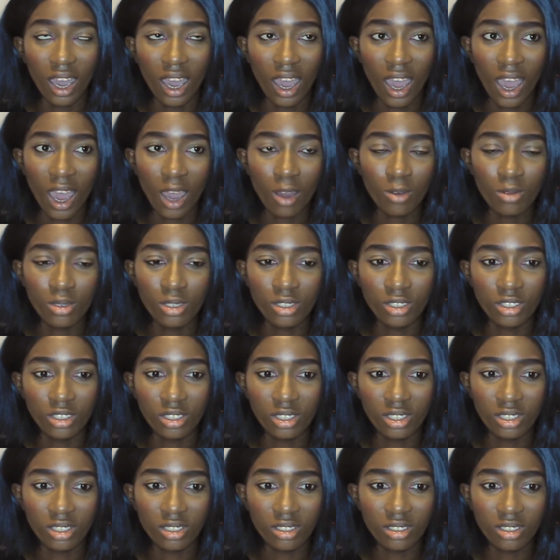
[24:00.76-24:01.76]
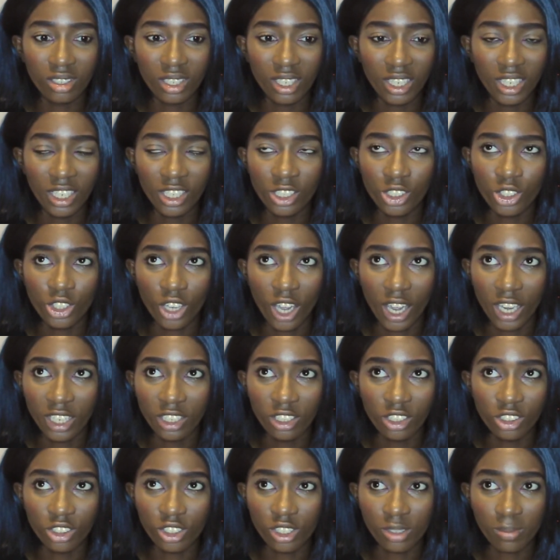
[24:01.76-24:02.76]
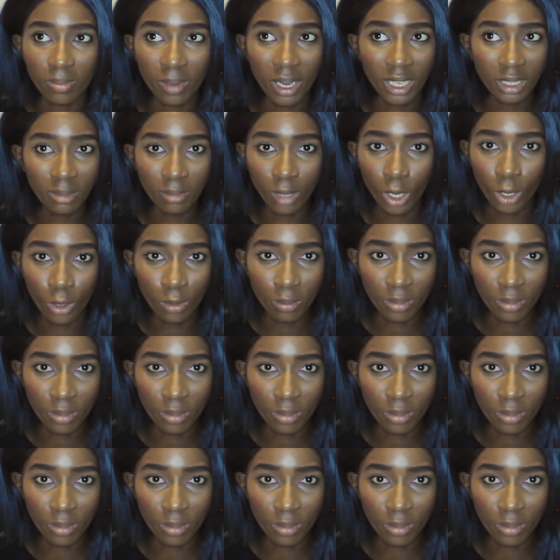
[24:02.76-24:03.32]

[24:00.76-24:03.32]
I was in China just minding my own